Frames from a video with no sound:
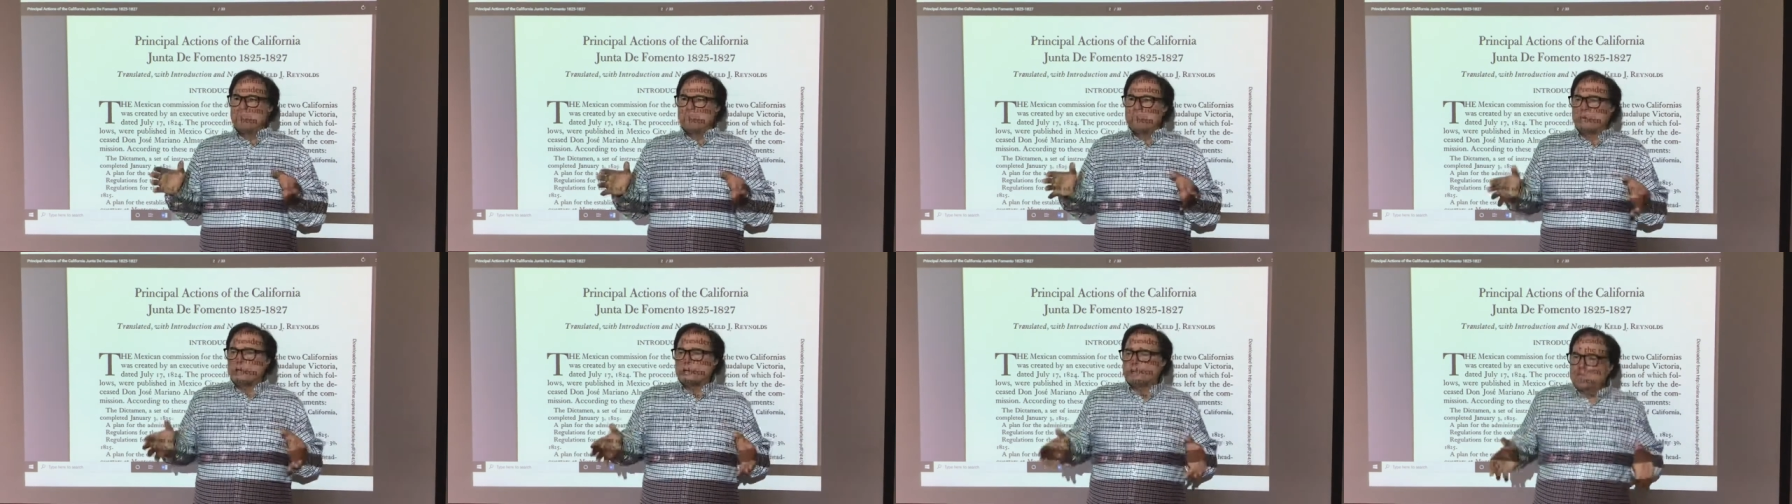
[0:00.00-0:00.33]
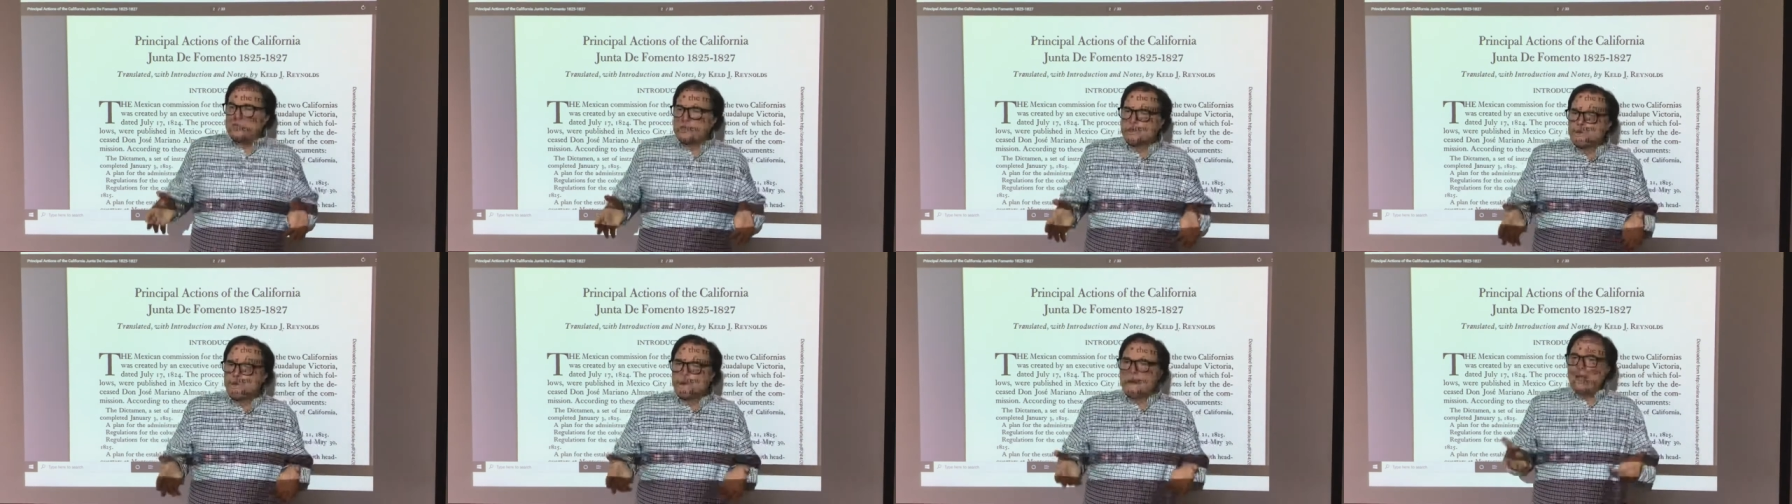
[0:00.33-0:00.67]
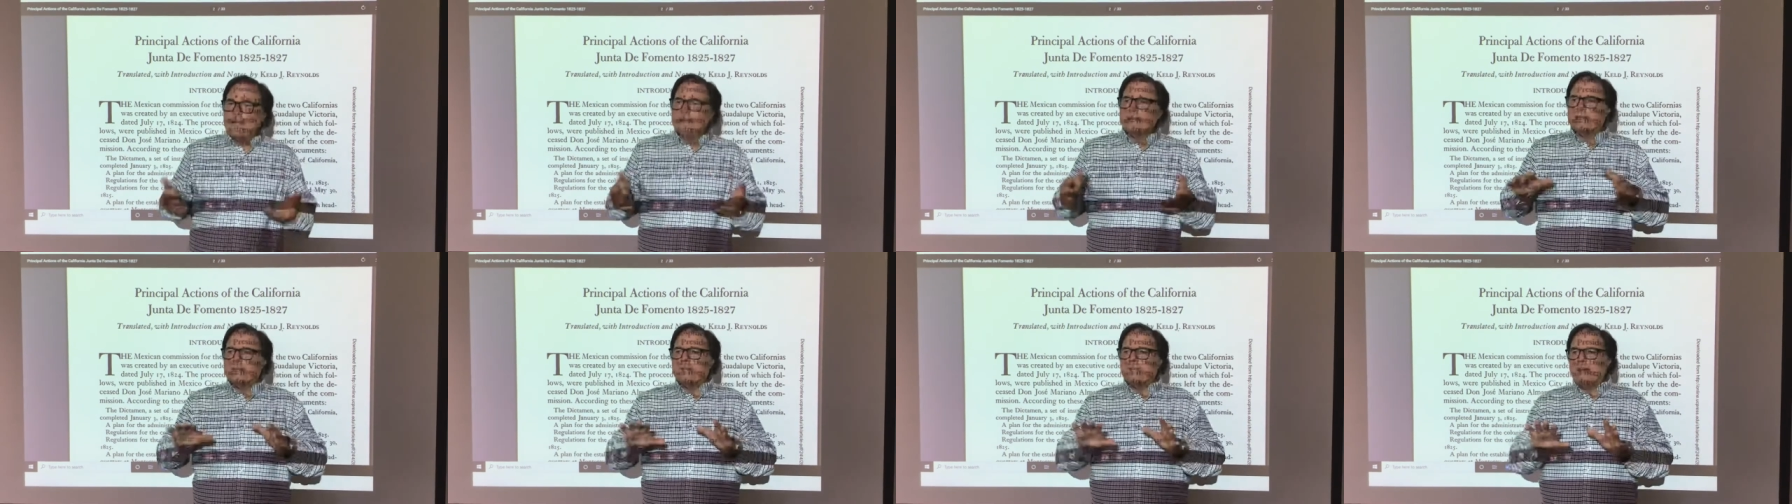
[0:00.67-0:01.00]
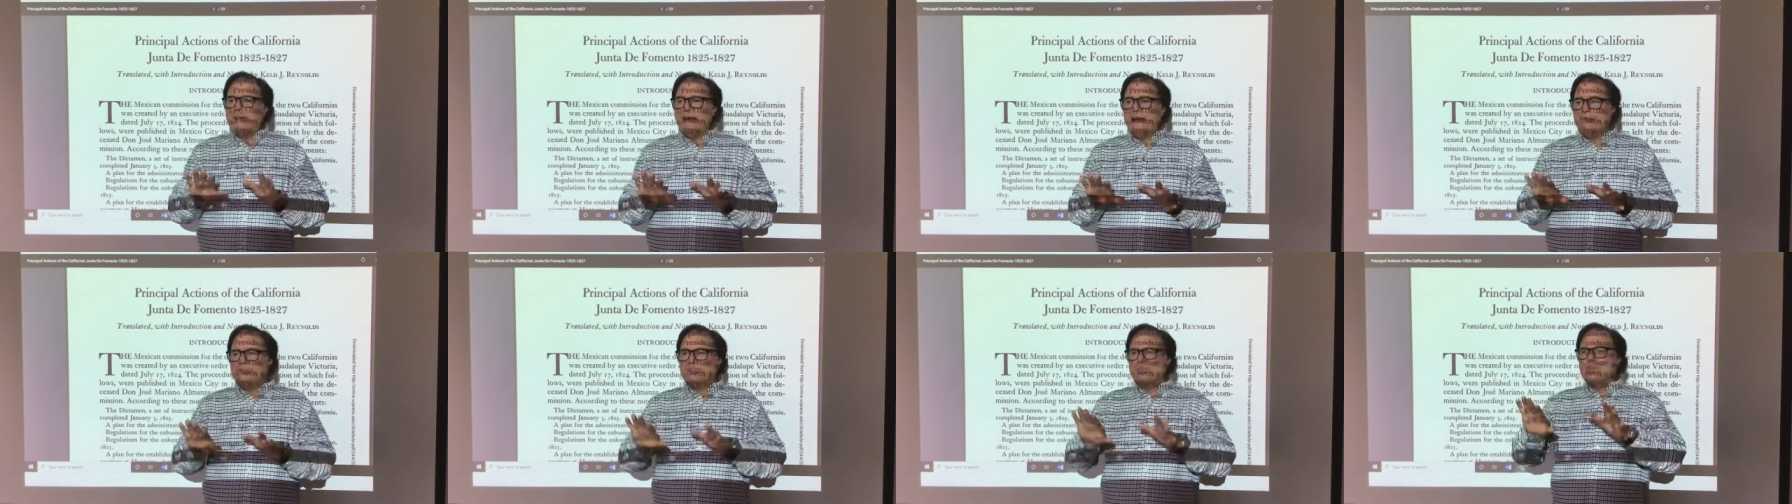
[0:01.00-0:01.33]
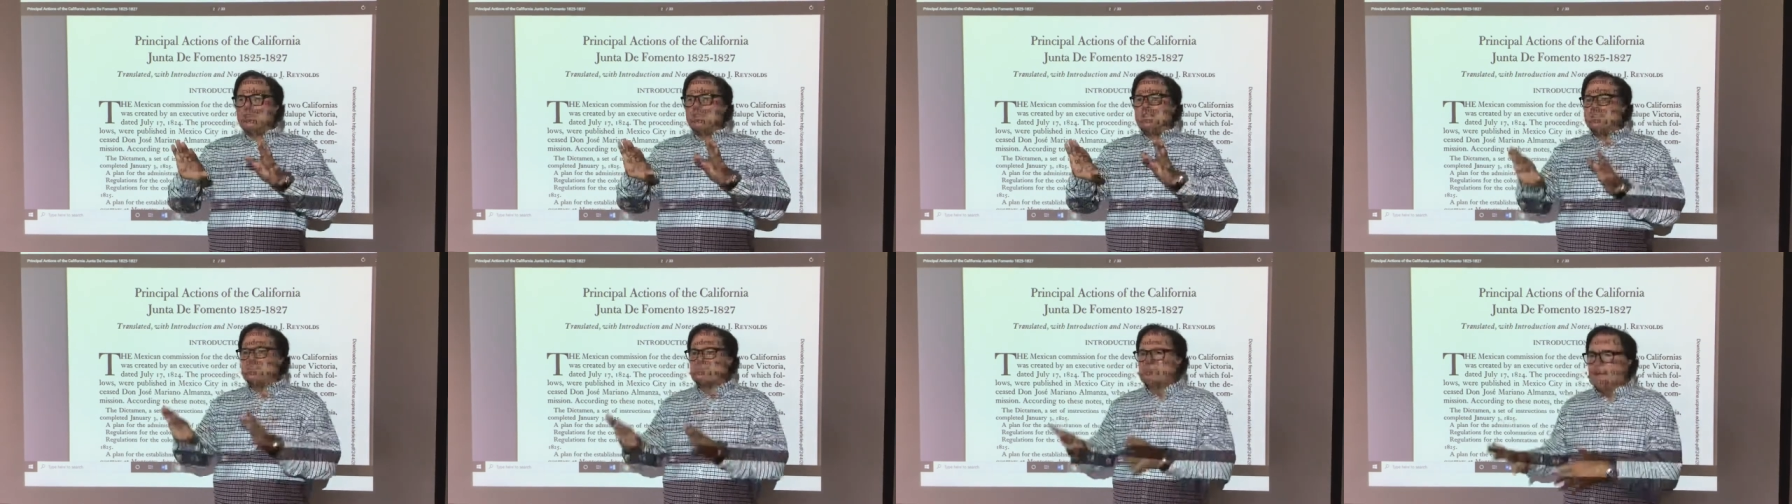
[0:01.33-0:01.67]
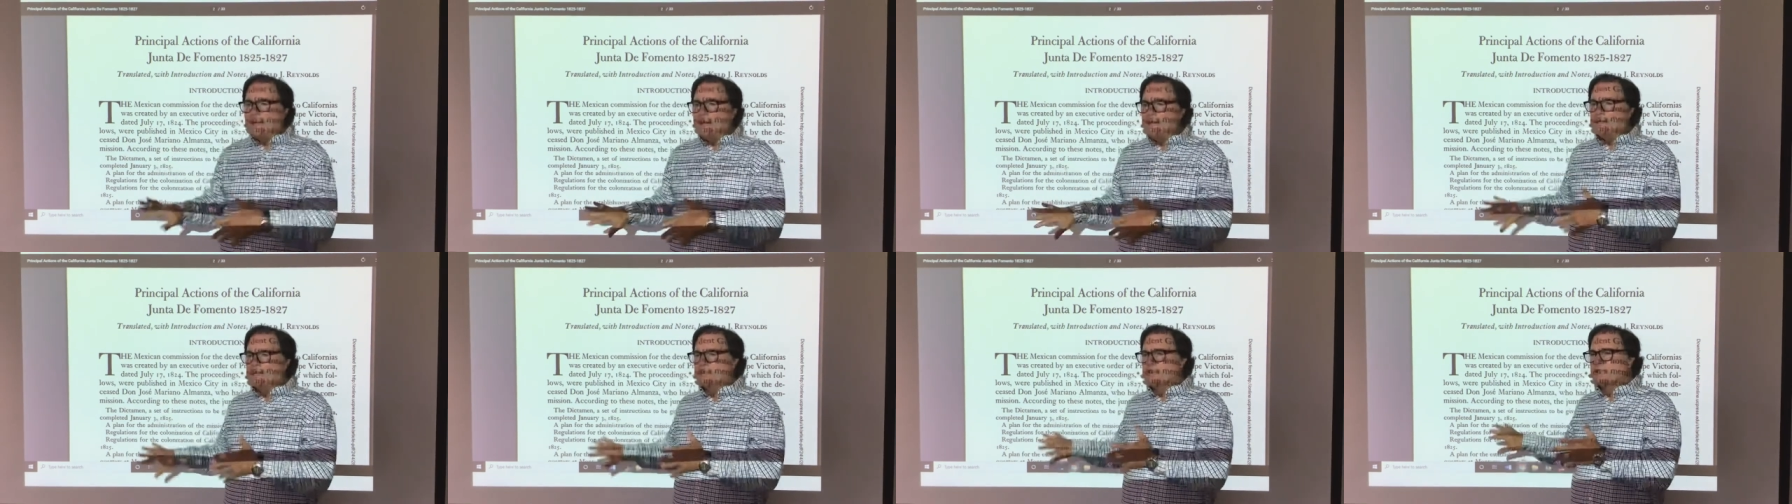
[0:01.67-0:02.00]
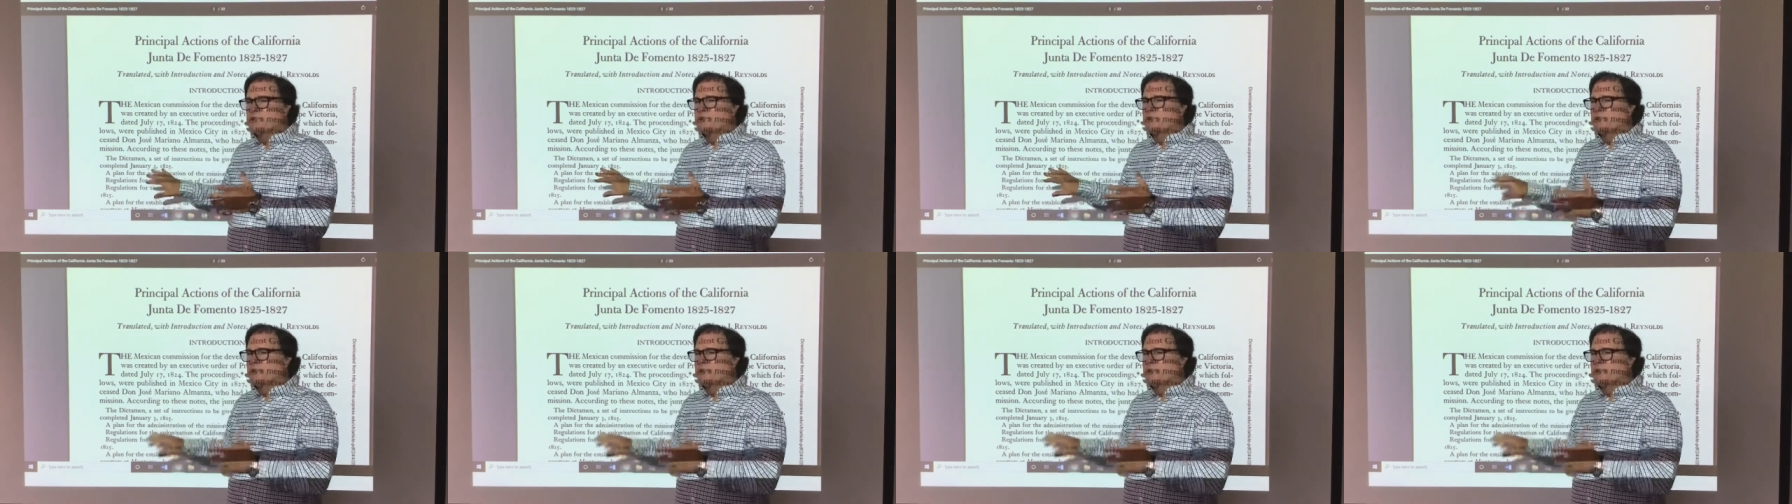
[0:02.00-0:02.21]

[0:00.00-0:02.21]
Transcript: portrayal of after the Spaniards